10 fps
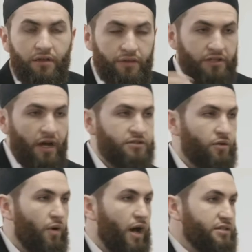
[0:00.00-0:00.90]
The
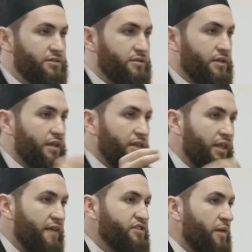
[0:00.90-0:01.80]
doctor walks,
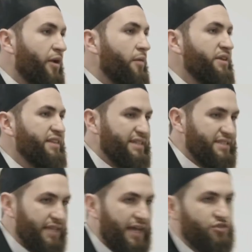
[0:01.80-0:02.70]
leaves the apartment and
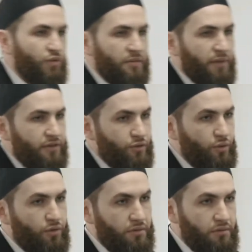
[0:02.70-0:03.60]
stands right by the
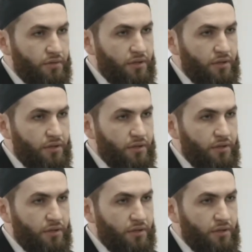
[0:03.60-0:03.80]
door.